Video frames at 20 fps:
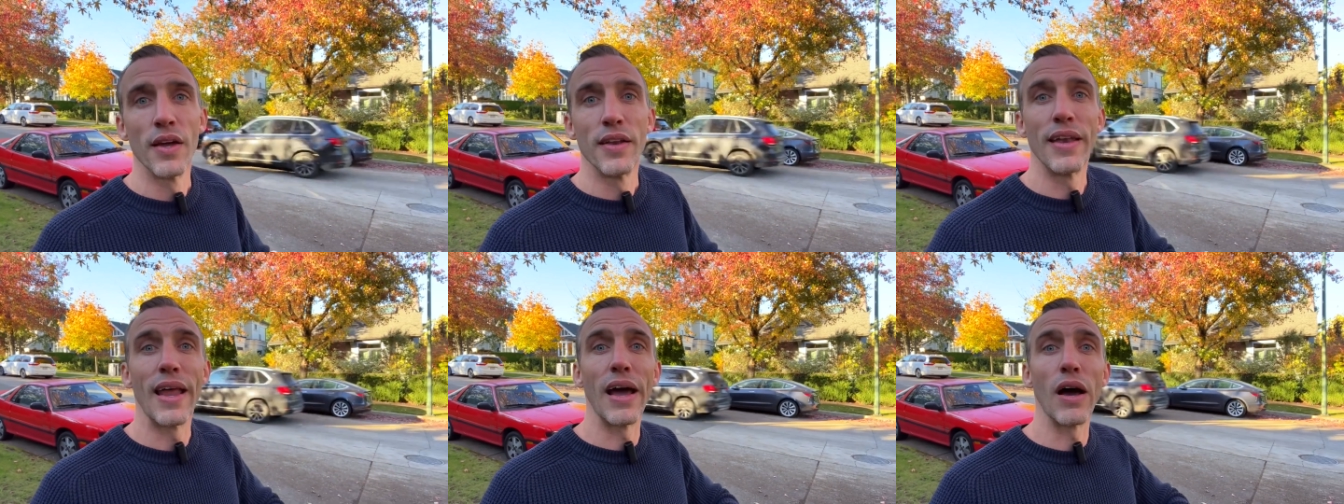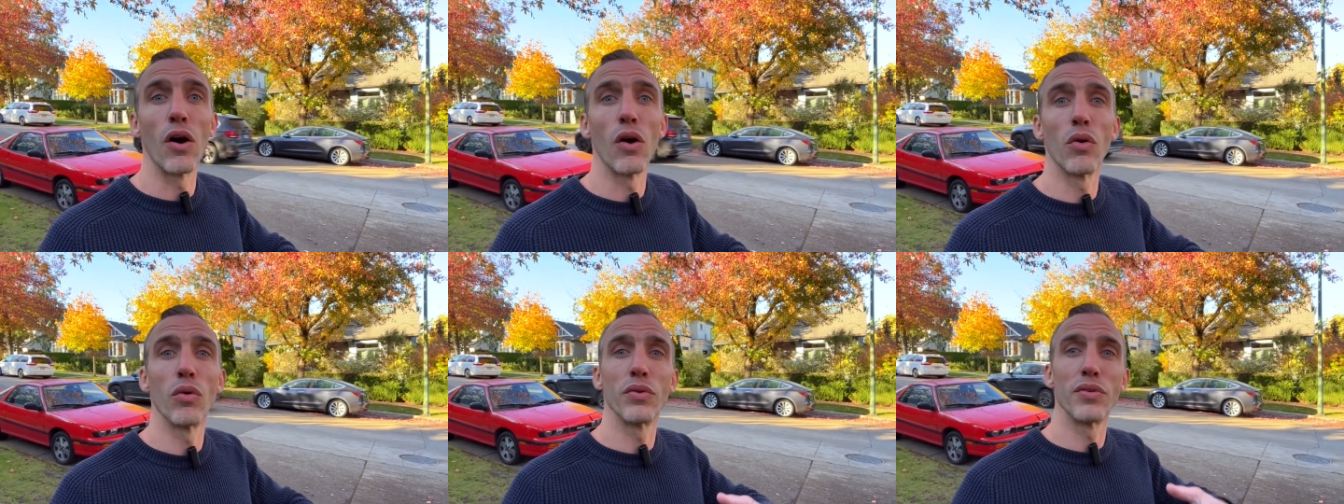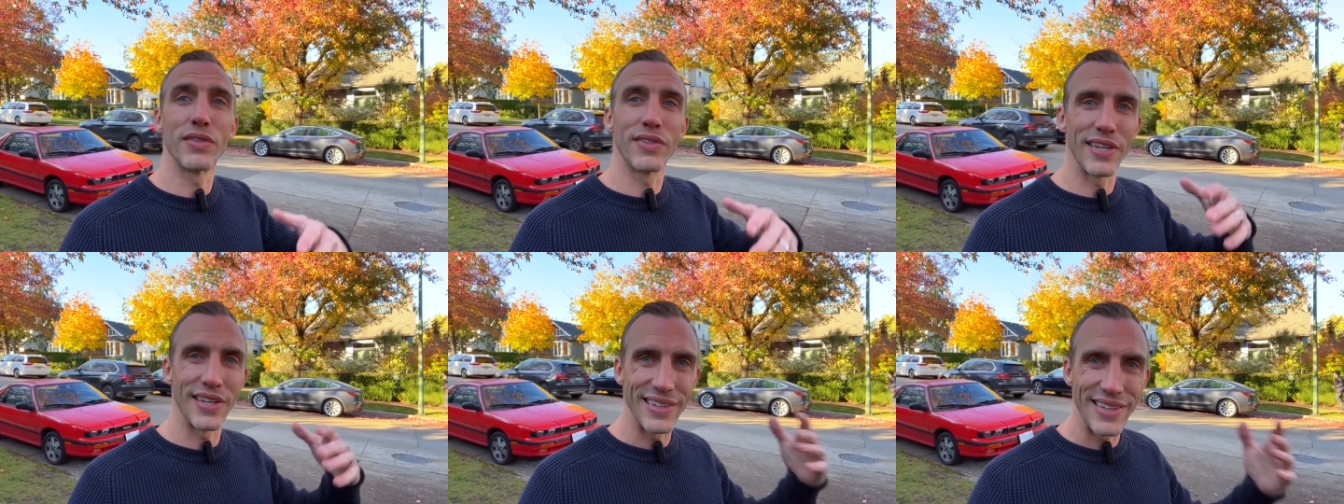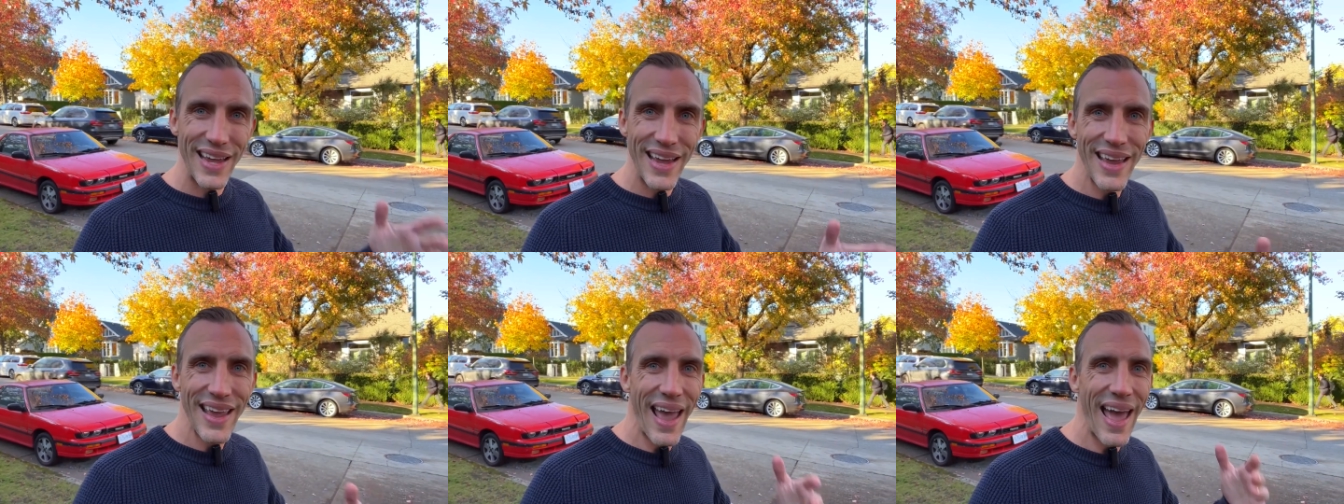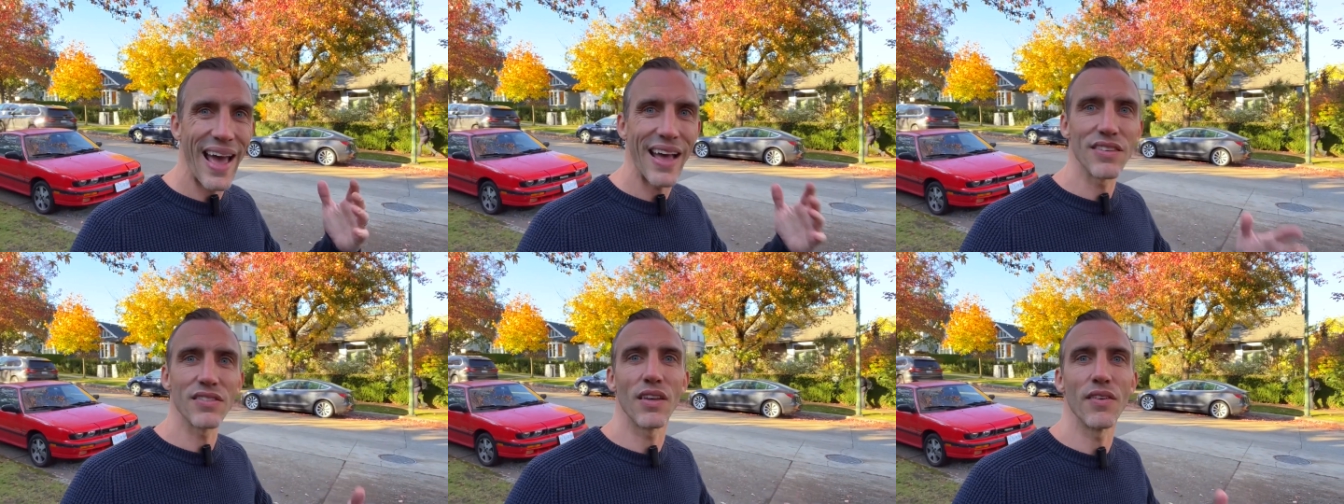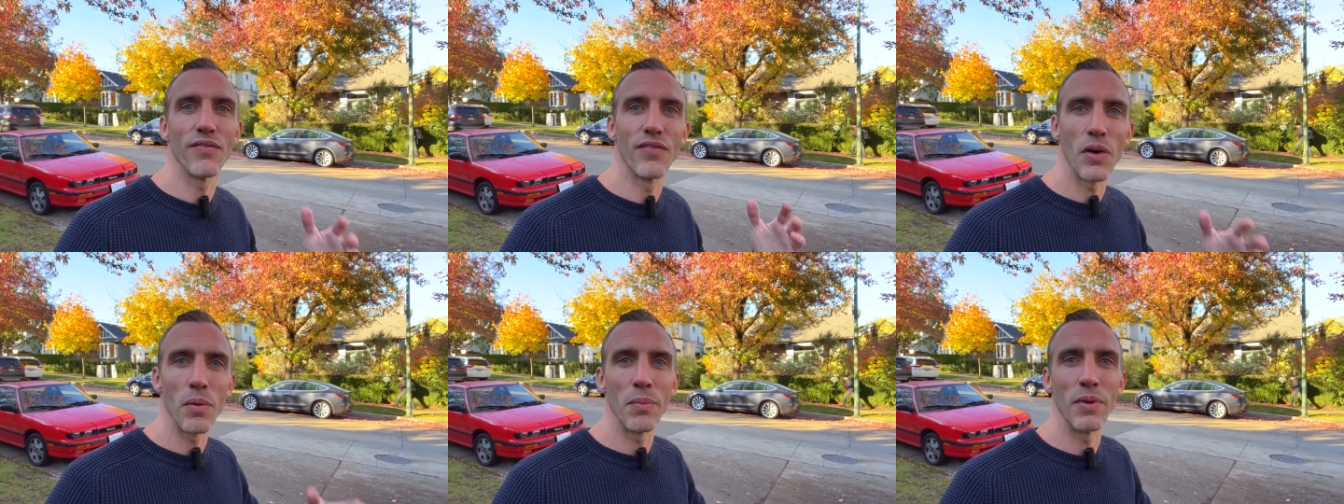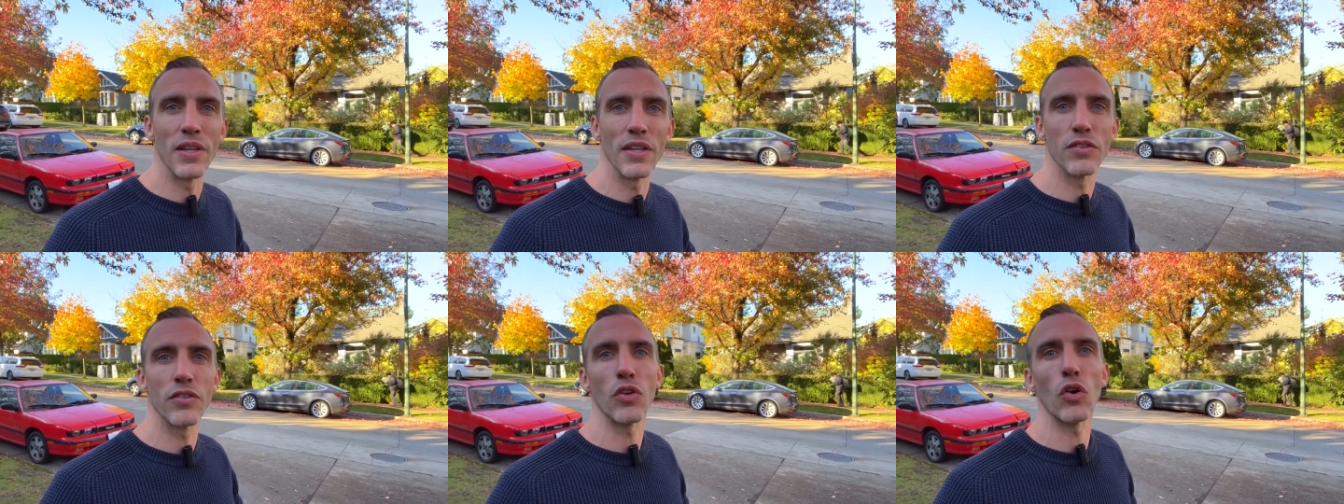Now, today, as I'm filming this,